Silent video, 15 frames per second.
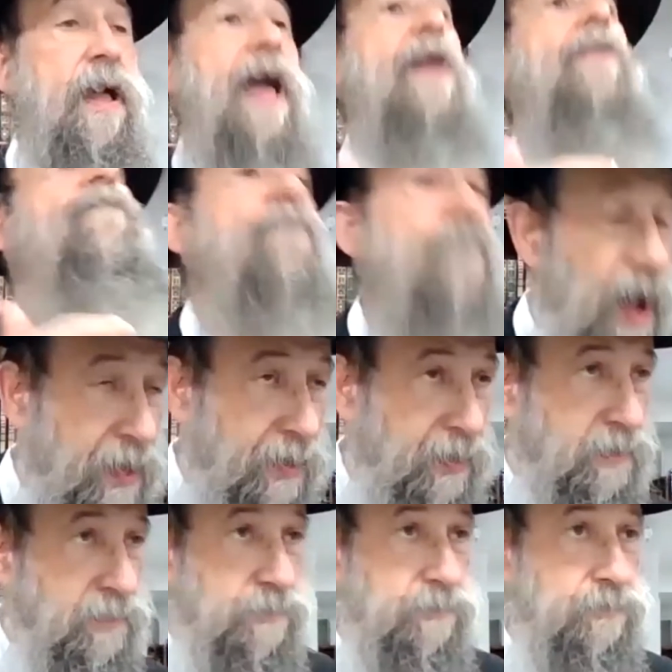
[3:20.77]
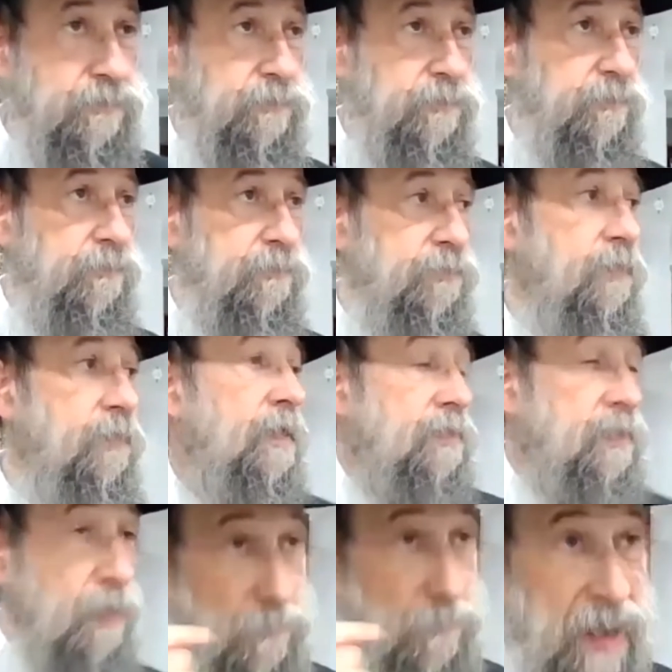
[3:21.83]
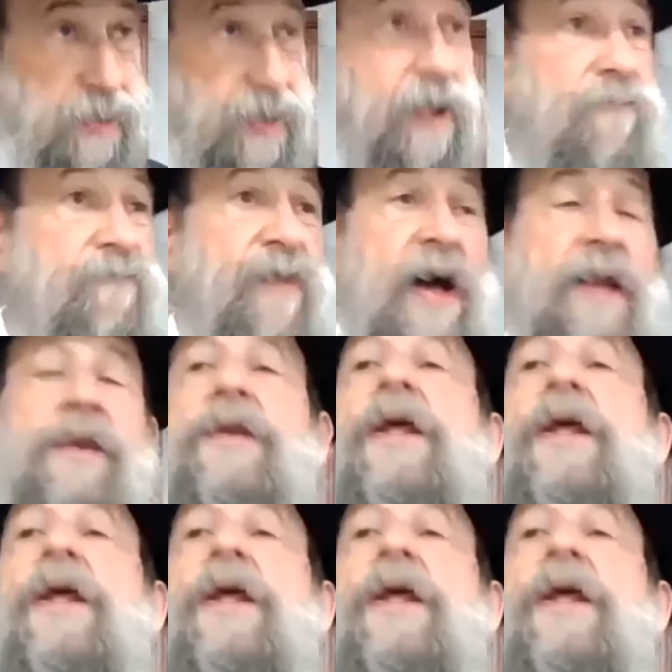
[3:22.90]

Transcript: and father. The mother and father